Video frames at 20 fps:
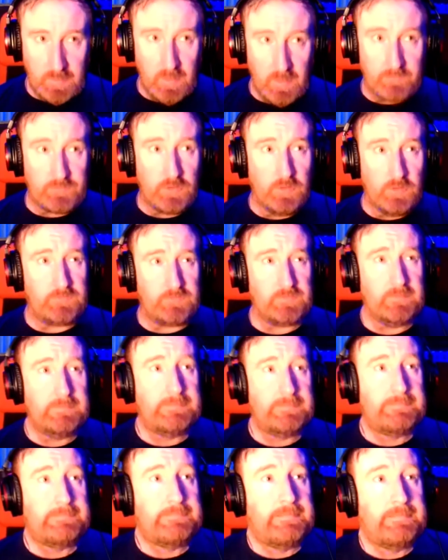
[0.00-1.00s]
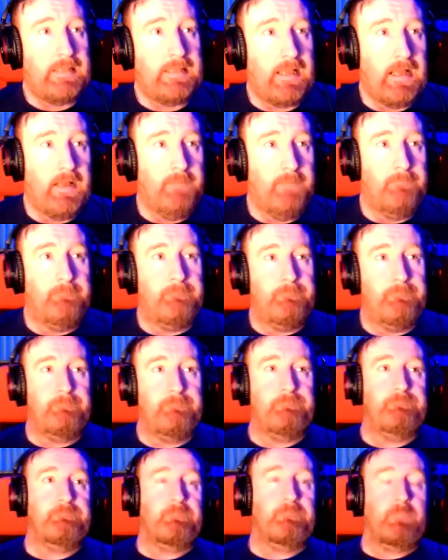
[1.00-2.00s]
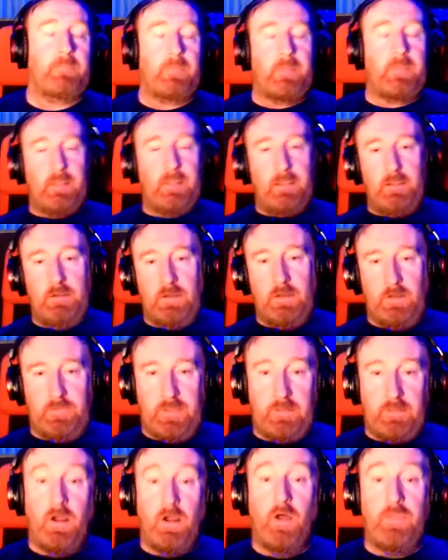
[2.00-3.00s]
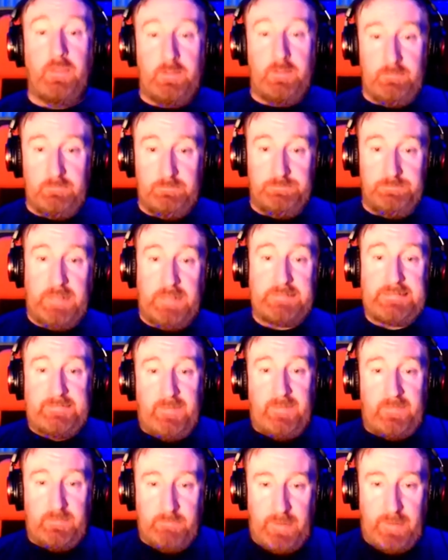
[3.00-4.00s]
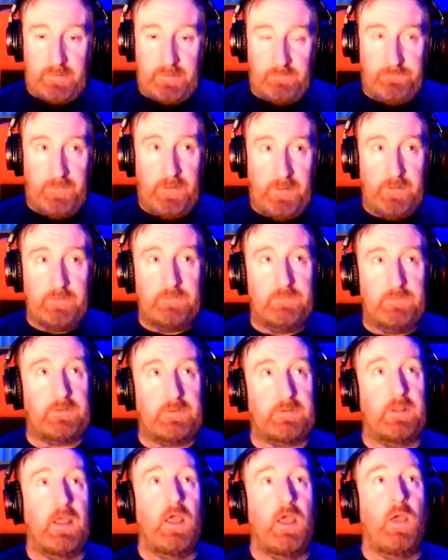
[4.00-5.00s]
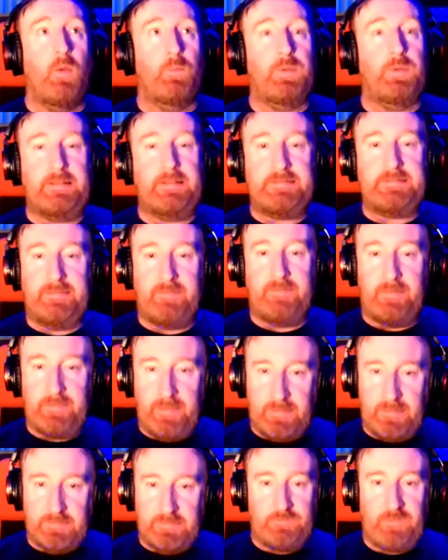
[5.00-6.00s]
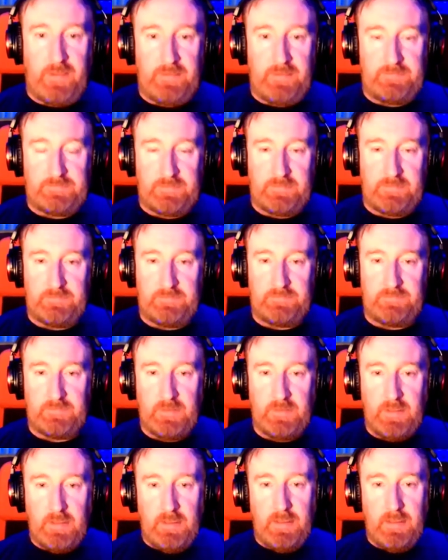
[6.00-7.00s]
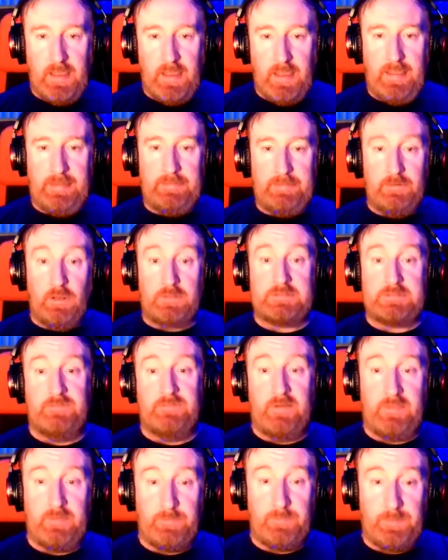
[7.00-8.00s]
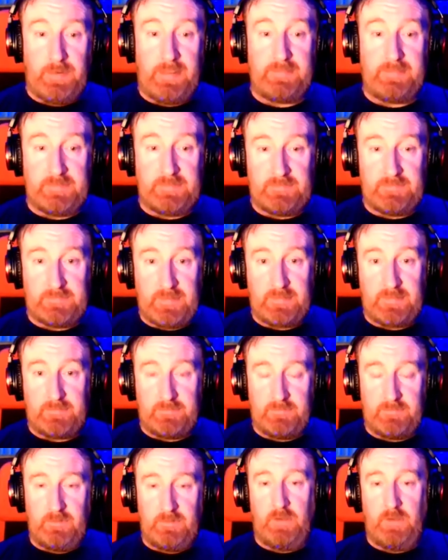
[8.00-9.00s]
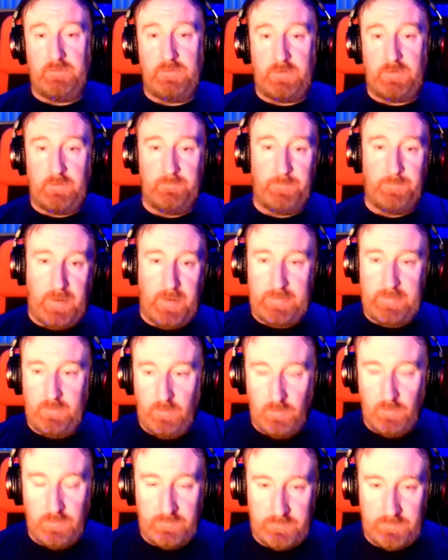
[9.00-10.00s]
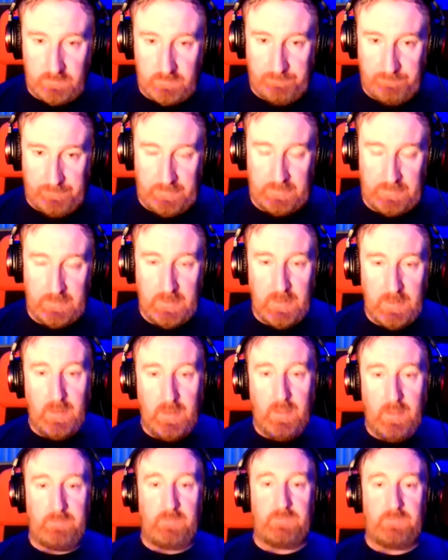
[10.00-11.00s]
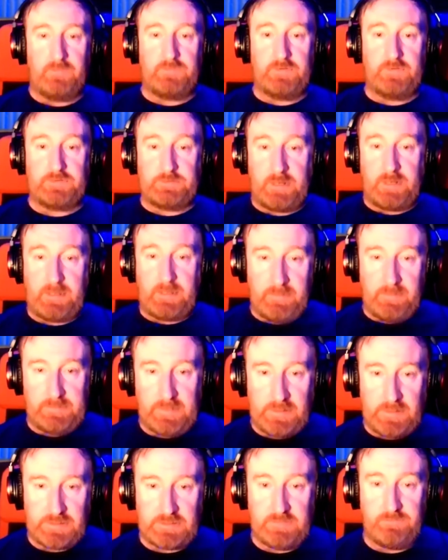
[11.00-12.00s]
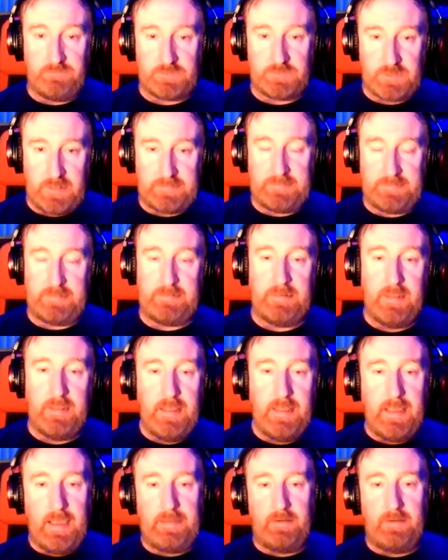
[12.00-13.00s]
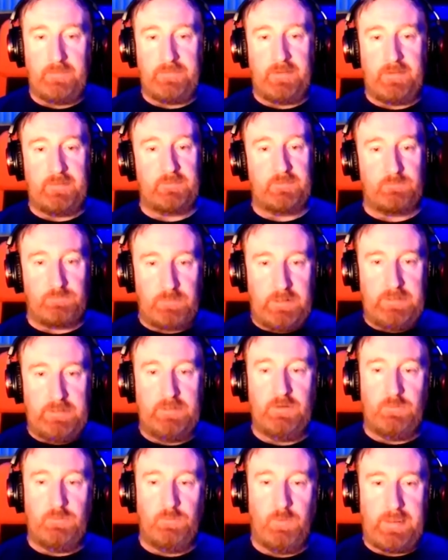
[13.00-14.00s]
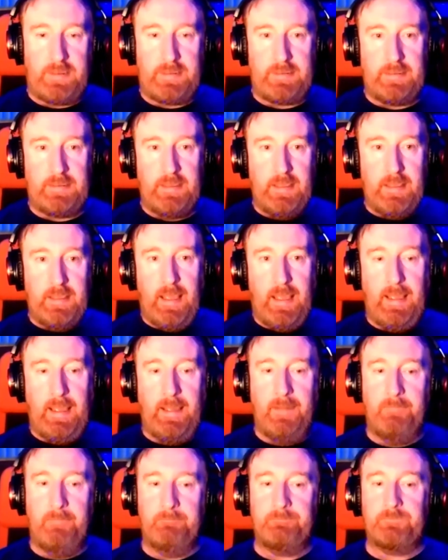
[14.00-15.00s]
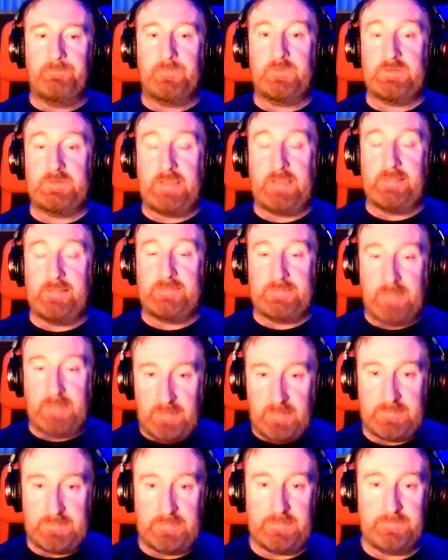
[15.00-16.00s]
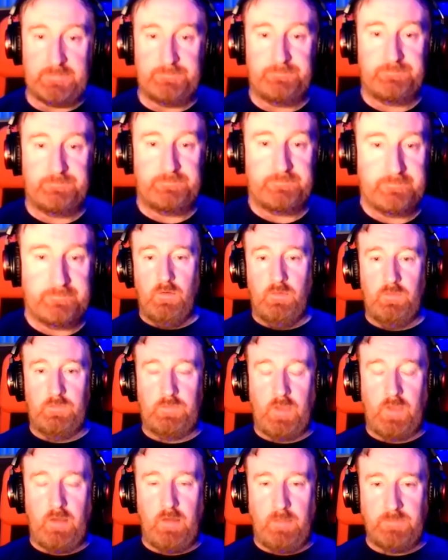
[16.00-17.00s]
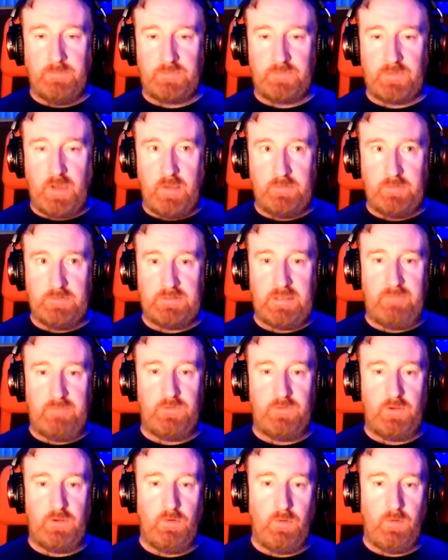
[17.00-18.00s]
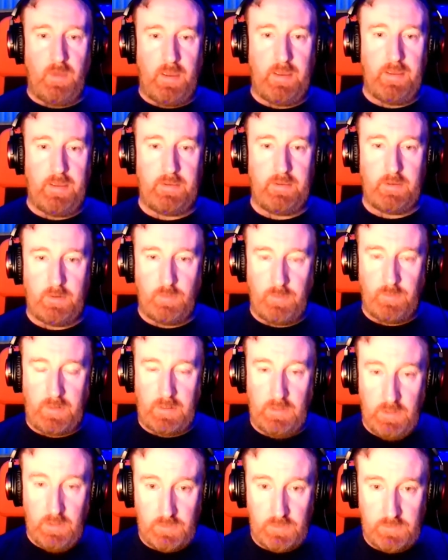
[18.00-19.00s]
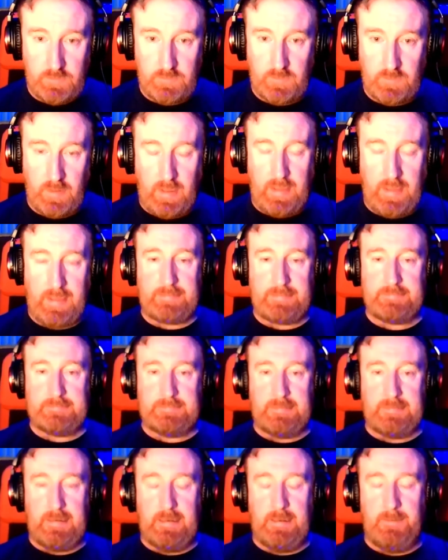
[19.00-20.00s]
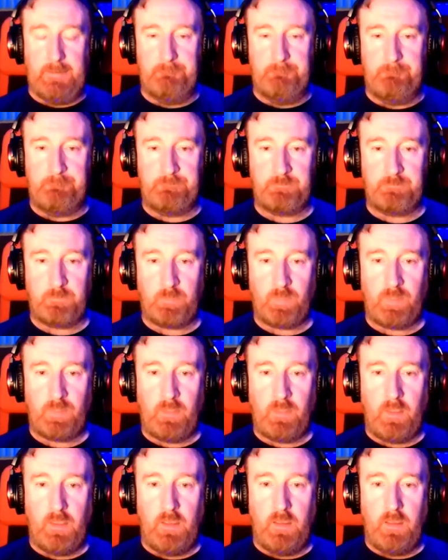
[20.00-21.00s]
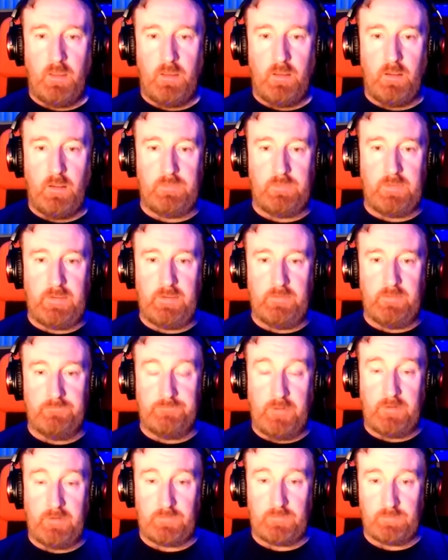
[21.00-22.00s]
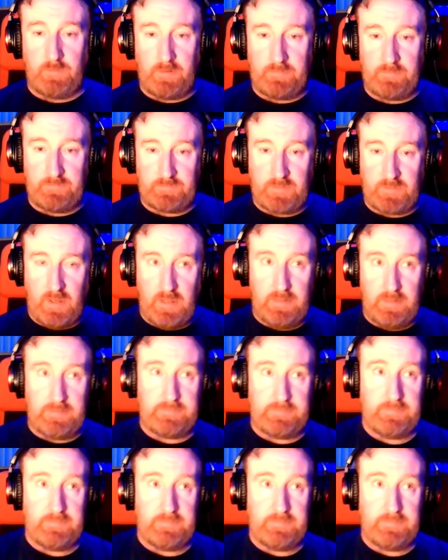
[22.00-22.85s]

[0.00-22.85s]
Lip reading: Of course, you know, there are other plenty of other microphones and plenty of other interfaces and lots of other places that, you know, you can buy all this equipment. This is just a recommendation of what I did, and I think it's a really good way to get started. So I'm just going to give you a quick look at the Focusrite Scarlett.